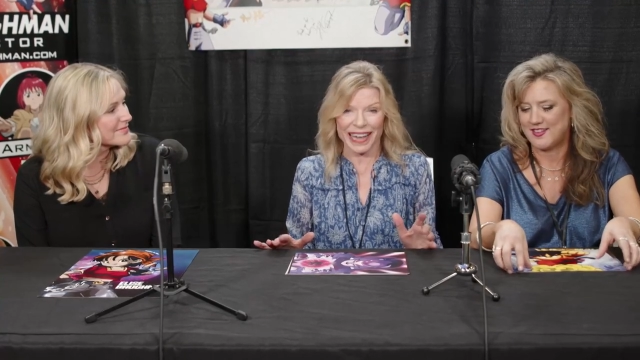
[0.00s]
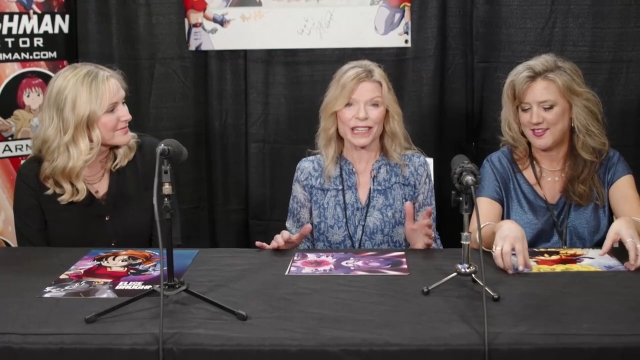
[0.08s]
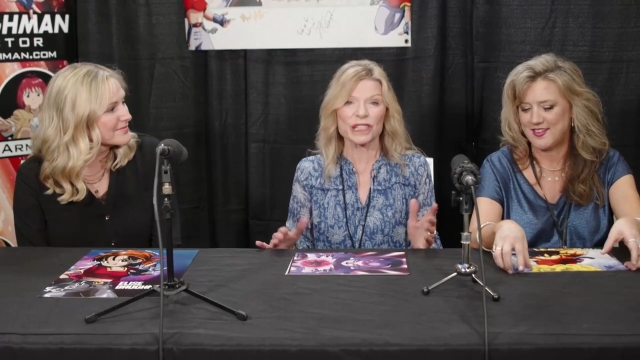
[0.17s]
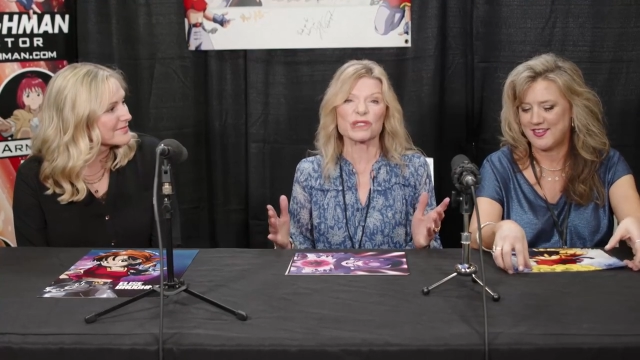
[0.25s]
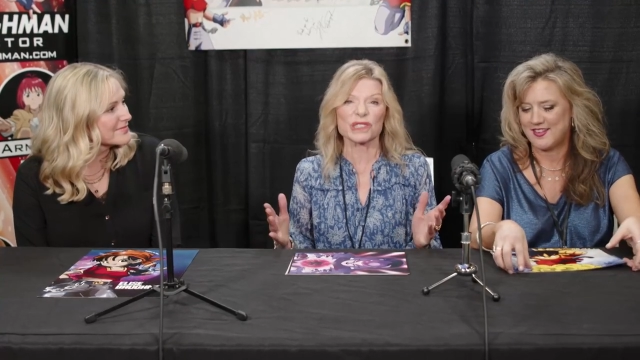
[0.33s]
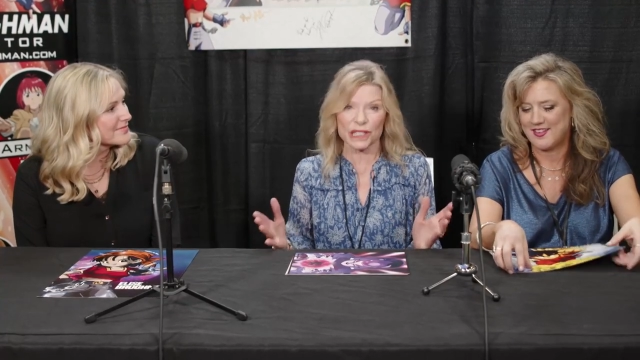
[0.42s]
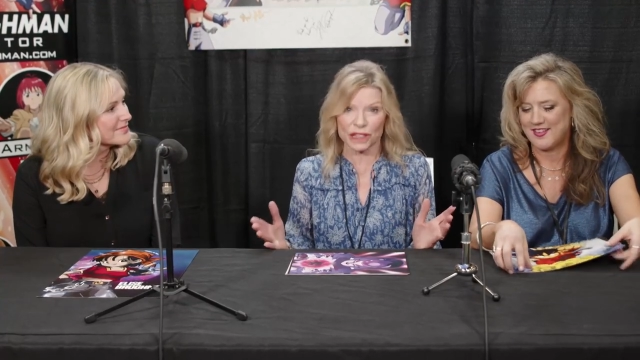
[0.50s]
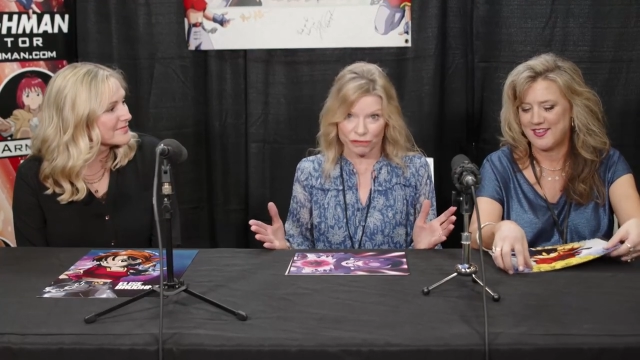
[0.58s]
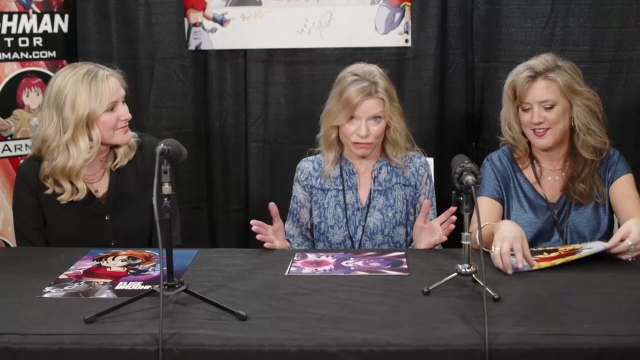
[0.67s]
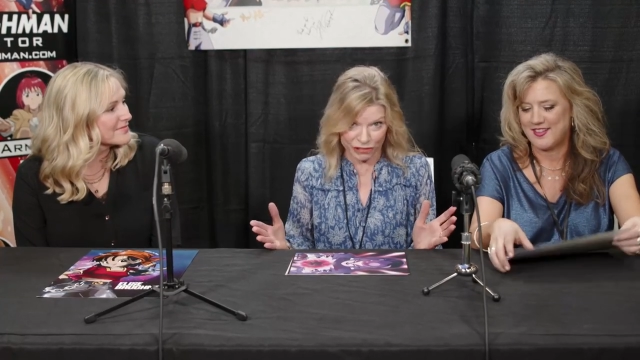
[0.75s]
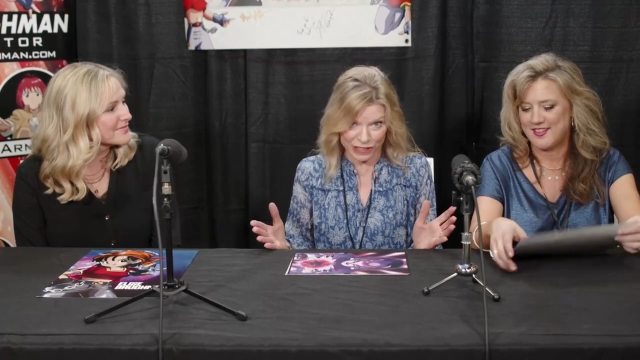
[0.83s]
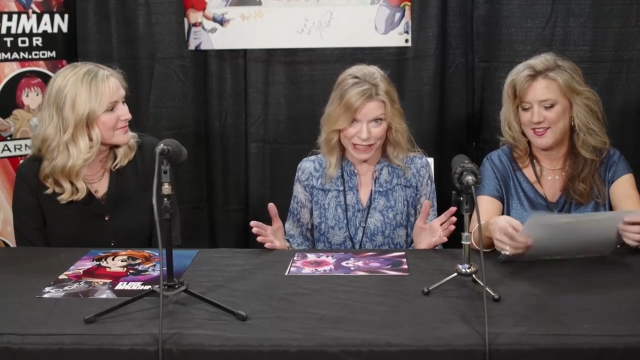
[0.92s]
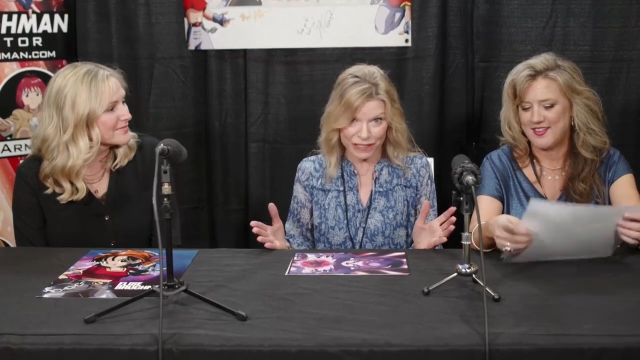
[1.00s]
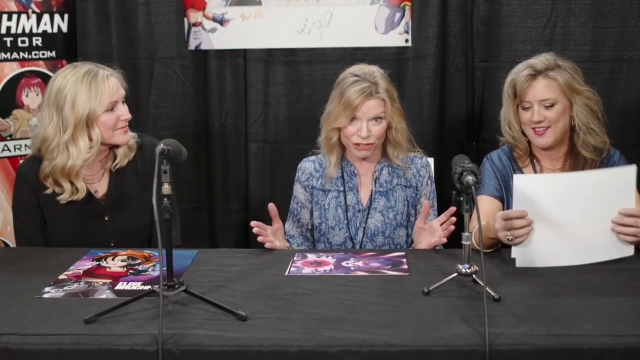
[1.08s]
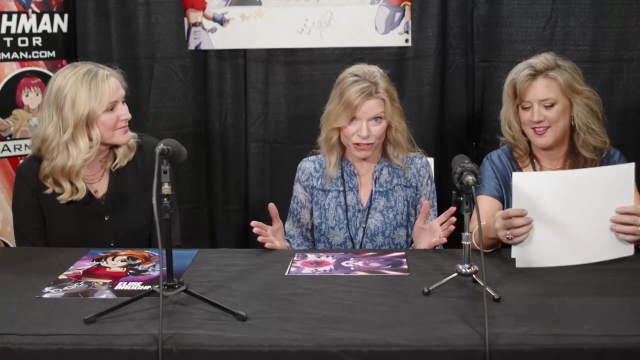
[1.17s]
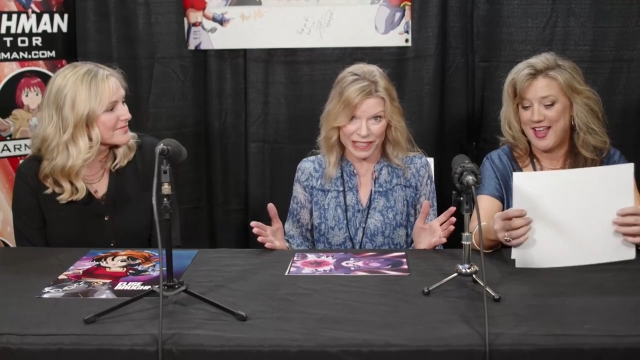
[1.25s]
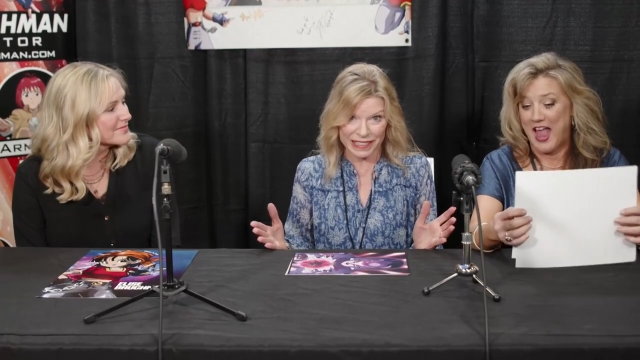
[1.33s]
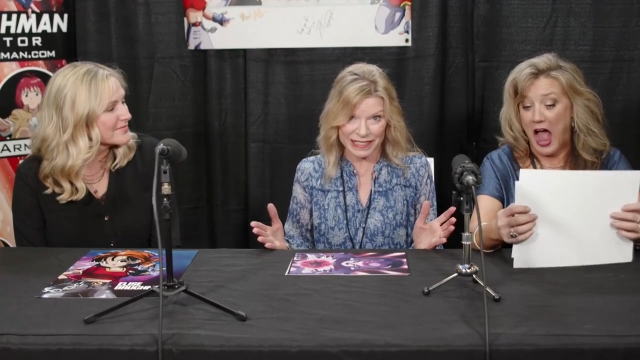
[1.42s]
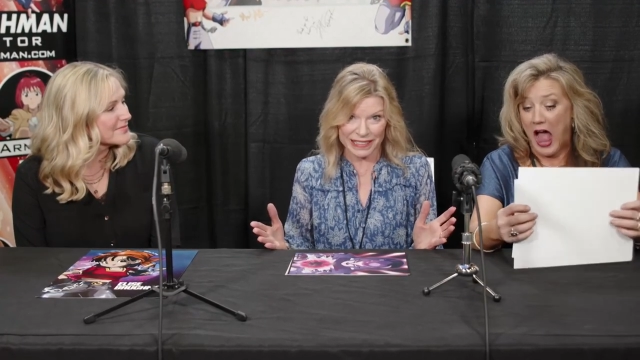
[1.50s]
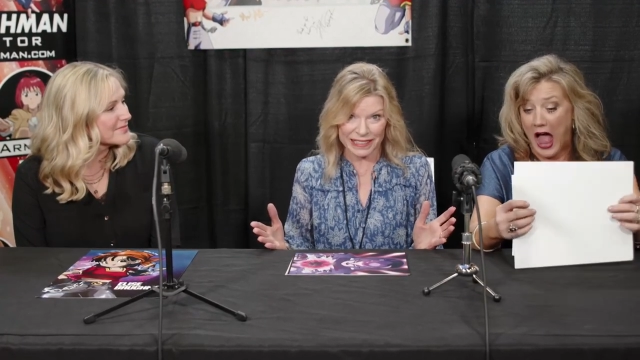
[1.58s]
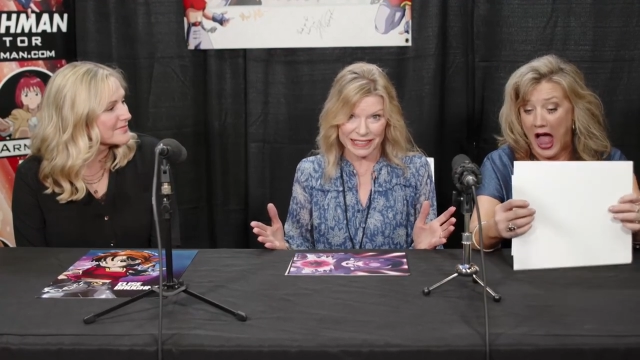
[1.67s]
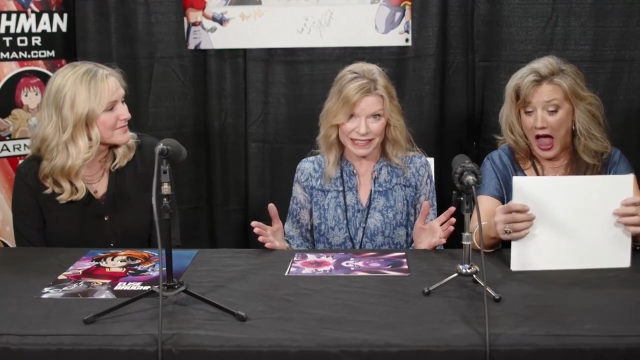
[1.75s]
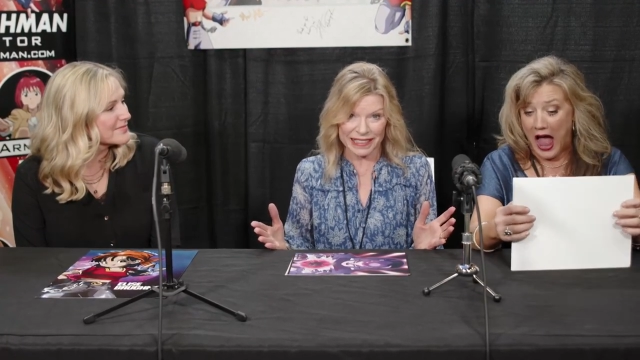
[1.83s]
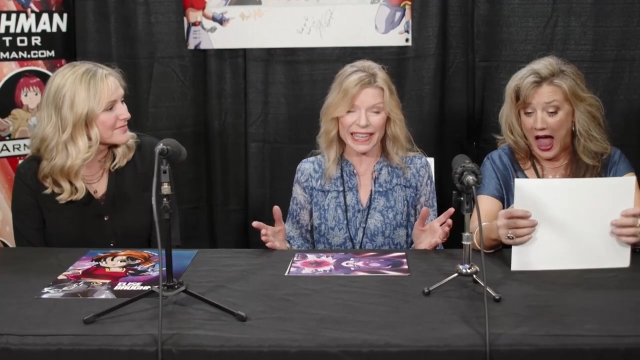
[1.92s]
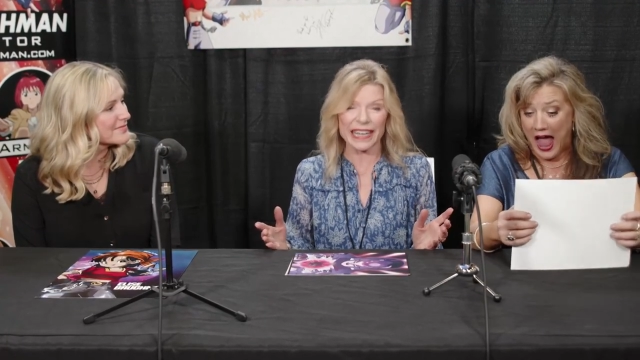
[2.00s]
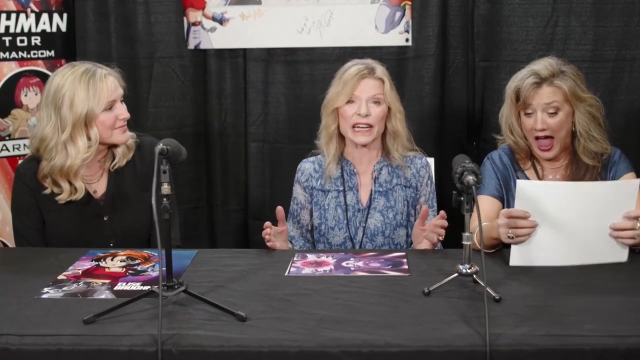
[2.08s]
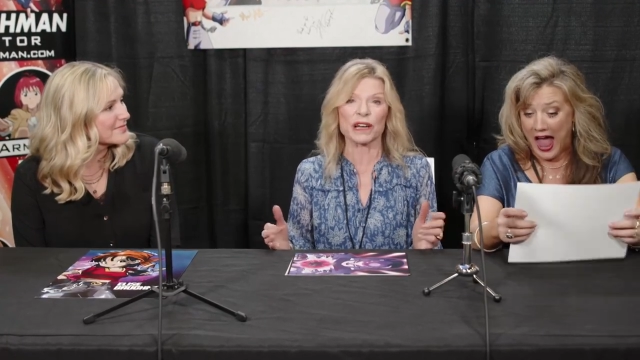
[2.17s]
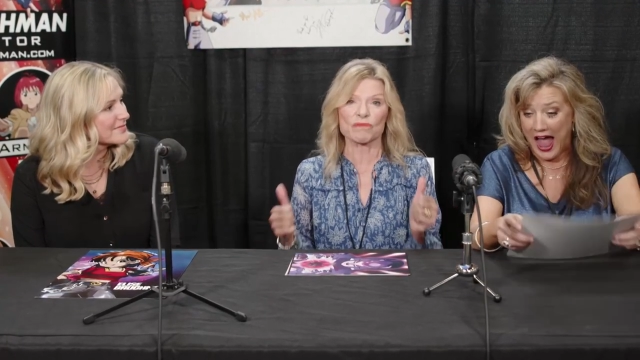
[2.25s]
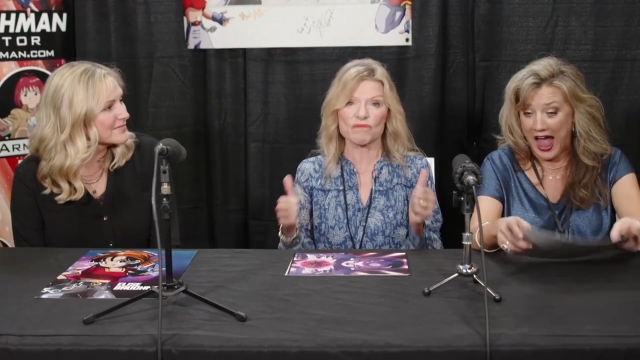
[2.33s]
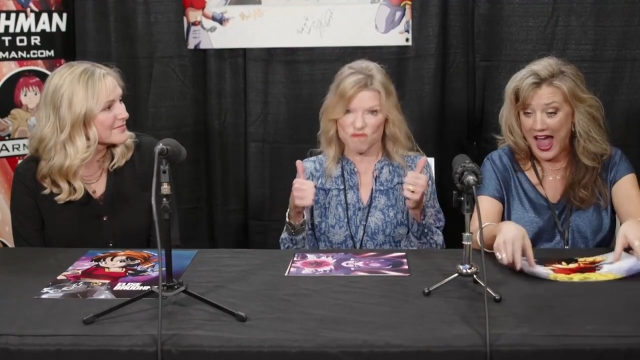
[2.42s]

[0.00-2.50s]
Speaker 1: I used the Frieza voice and it.